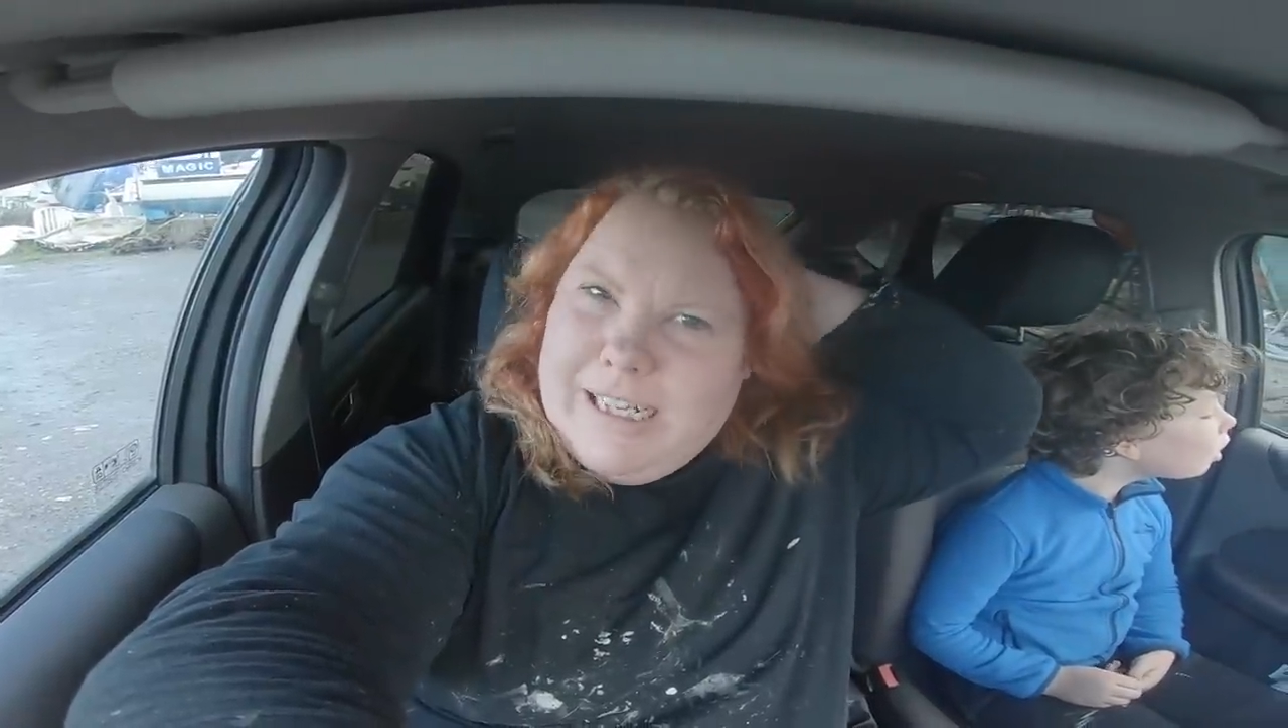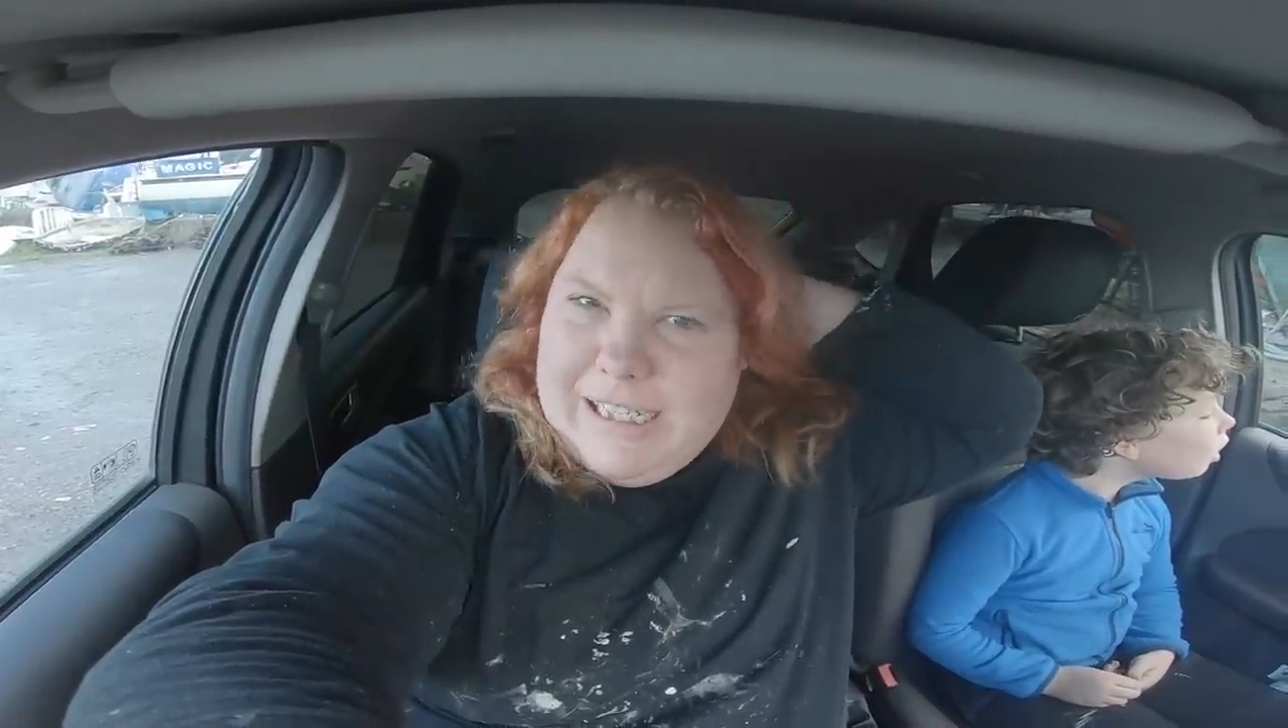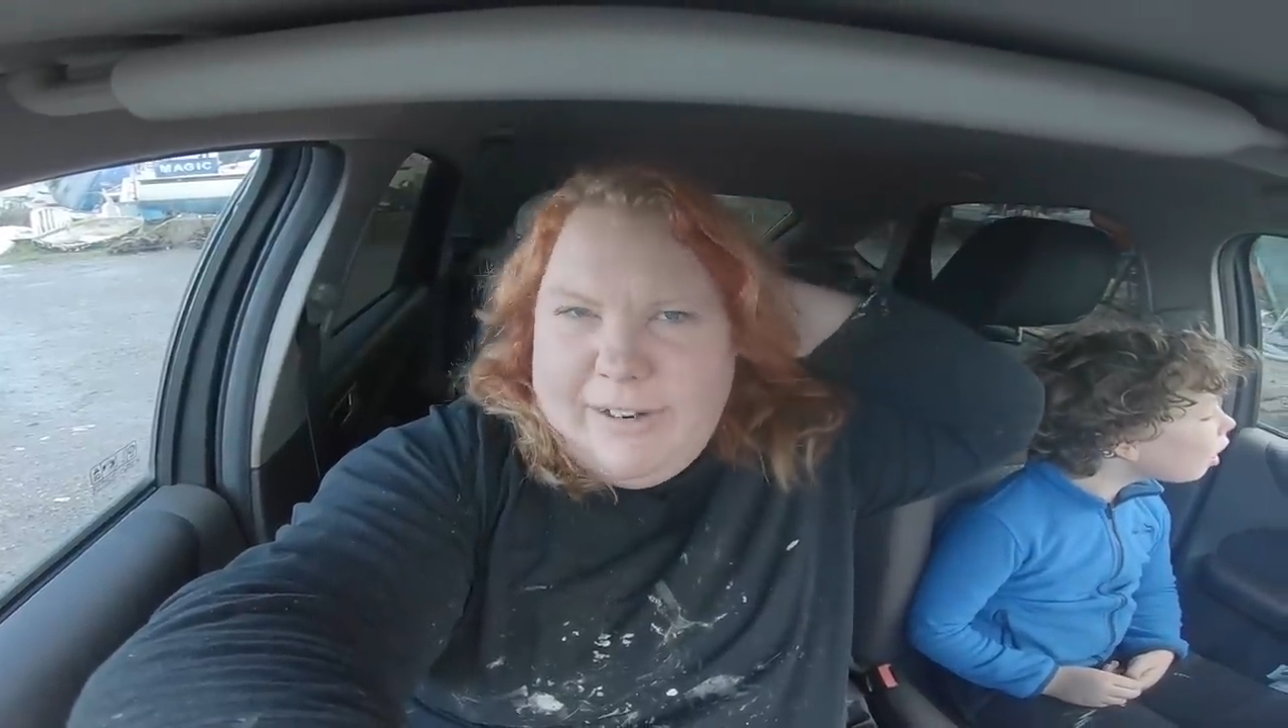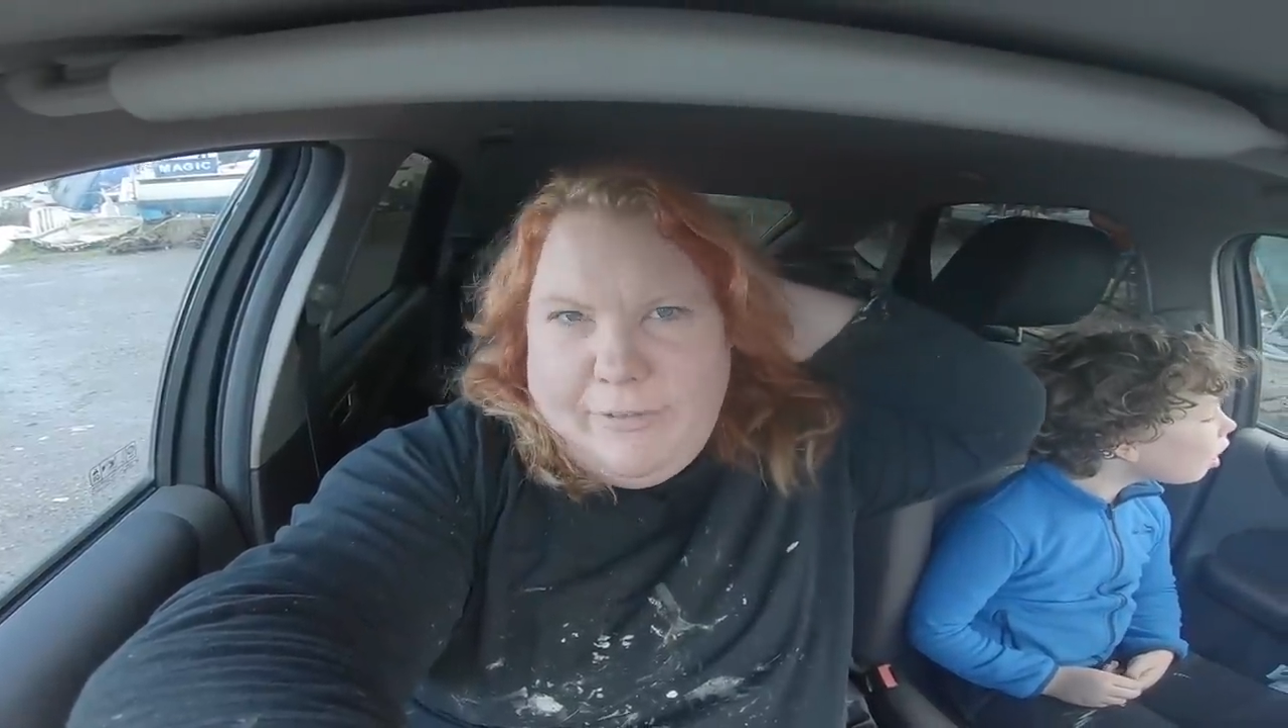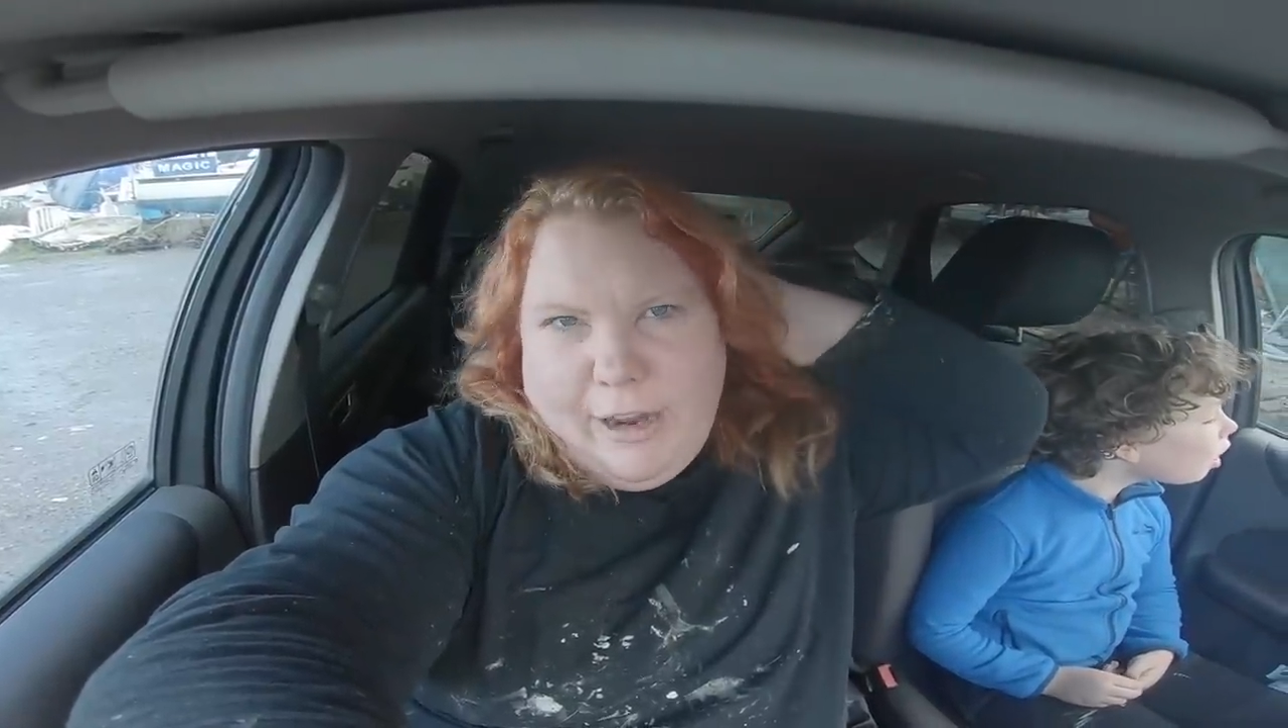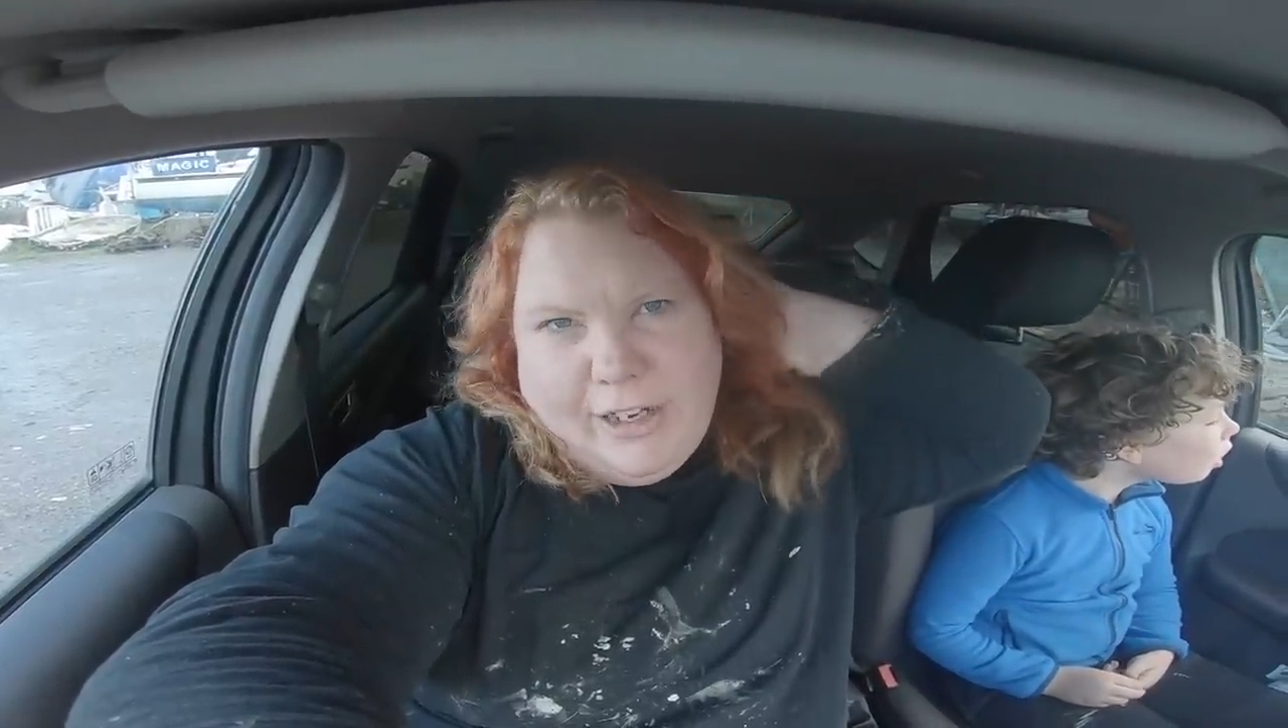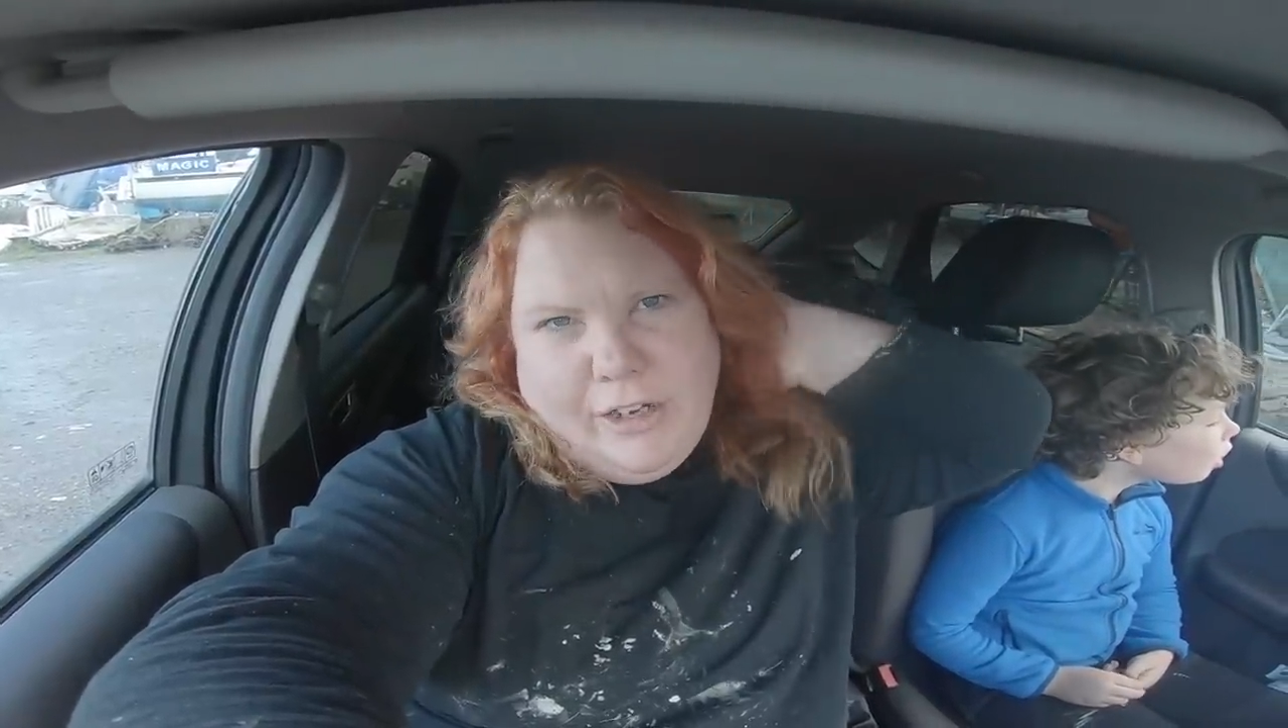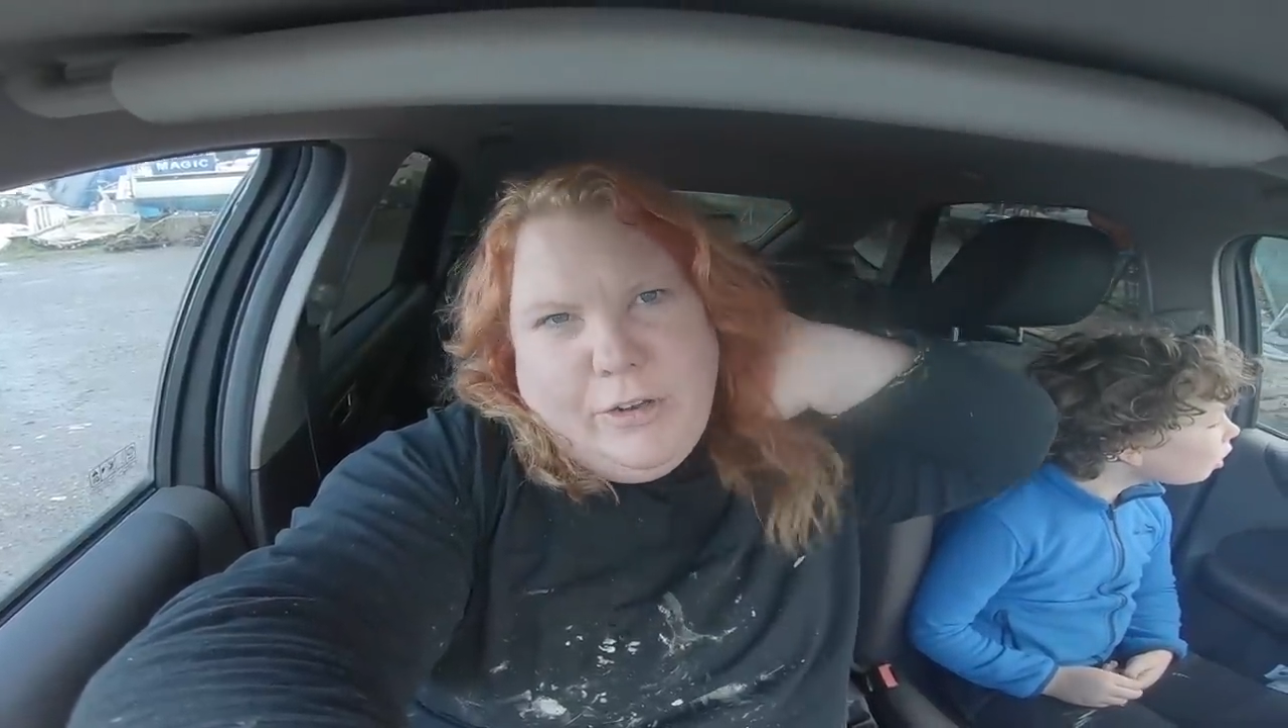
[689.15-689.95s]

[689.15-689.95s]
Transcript: dear friend